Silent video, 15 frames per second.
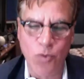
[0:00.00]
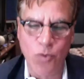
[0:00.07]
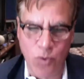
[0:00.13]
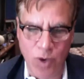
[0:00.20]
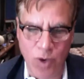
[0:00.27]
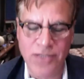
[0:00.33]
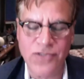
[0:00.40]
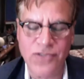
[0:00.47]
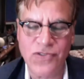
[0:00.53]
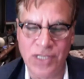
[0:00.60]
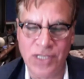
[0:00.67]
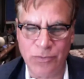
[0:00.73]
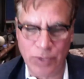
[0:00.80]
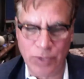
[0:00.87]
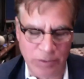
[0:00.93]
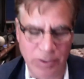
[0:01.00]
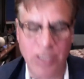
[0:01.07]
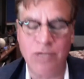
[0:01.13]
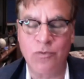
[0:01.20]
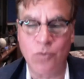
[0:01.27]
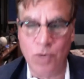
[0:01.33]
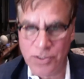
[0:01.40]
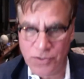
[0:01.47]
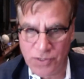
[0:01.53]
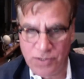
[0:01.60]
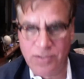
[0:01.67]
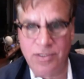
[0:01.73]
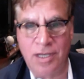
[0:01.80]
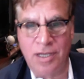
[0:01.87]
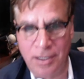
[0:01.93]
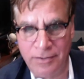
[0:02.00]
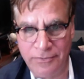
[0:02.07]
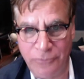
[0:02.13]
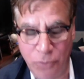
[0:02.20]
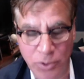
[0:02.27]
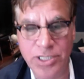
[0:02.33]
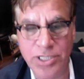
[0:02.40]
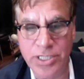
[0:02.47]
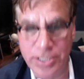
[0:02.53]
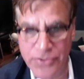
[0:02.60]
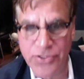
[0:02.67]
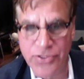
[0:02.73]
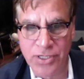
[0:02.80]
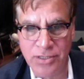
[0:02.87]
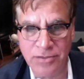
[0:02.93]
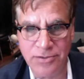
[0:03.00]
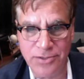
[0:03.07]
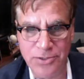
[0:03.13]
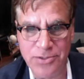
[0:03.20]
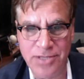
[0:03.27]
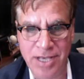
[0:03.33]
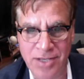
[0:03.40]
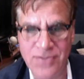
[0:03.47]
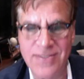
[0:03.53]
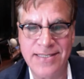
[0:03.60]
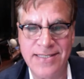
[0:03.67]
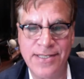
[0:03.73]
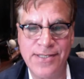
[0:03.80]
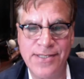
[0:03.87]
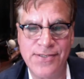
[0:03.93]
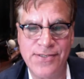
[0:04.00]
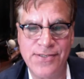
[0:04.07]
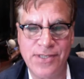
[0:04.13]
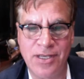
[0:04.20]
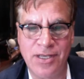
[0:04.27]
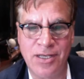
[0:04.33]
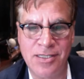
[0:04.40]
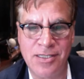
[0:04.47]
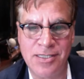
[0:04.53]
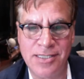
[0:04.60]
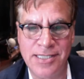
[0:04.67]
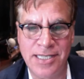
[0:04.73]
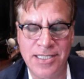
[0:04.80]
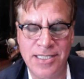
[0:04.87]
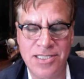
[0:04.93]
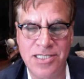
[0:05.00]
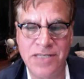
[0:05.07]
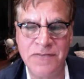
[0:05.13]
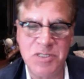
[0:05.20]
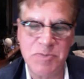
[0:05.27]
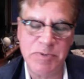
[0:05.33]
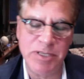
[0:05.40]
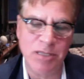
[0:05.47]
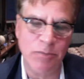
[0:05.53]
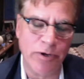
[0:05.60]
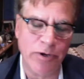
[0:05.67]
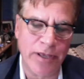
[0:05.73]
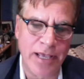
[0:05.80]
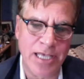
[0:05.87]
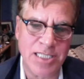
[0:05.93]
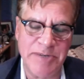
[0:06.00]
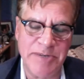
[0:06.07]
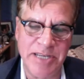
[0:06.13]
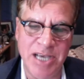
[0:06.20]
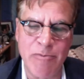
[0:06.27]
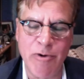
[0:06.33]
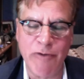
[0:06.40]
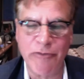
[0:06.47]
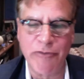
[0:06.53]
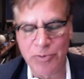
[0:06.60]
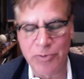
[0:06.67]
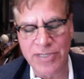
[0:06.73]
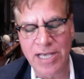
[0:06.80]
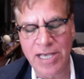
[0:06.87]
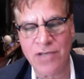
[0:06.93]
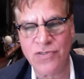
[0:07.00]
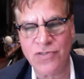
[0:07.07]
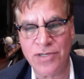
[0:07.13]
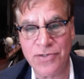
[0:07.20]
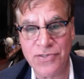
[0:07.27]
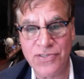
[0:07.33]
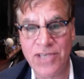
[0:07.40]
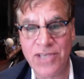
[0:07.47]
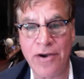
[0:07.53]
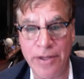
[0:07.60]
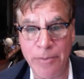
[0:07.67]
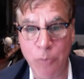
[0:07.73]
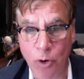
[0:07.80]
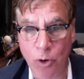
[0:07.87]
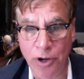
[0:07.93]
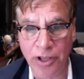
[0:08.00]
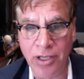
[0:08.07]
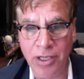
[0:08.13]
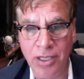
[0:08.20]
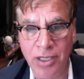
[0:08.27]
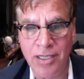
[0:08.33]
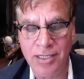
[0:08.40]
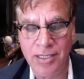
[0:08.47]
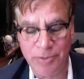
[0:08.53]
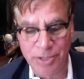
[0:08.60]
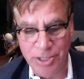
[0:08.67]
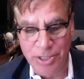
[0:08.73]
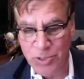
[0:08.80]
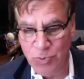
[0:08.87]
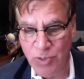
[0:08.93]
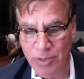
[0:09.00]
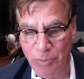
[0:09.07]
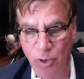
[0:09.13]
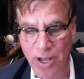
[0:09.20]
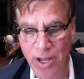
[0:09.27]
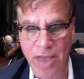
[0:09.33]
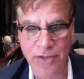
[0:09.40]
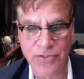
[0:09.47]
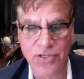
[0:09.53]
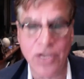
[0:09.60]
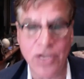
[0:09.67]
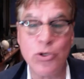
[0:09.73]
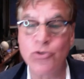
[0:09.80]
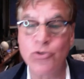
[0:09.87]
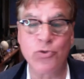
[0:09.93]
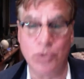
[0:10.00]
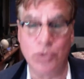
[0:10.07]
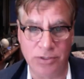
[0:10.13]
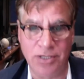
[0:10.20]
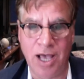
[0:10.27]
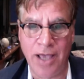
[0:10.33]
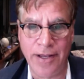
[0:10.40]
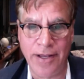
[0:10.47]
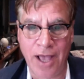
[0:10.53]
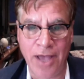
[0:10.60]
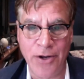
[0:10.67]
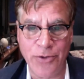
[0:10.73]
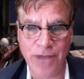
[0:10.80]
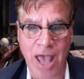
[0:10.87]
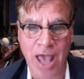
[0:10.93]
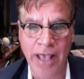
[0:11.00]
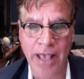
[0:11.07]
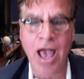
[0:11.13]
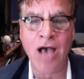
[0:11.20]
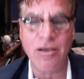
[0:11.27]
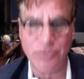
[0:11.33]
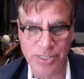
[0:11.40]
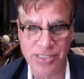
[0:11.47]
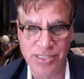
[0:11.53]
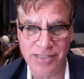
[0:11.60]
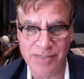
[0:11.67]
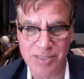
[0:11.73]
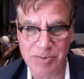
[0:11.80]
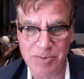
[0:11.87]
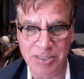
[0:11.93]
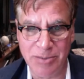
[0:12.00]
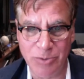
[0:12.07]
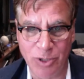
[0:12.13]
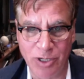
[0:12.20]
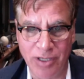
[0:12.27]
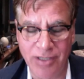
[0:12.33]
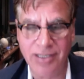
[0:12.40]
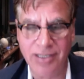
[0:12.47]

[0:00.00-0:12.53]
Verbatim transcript: was it it, it was uh, 14 years ago, 2006, uh, that Steven Spielberg asked me to come over to his house on a Saturday morning, which I just want to point out is unusual. I I don't hang out with Steven Spielberg,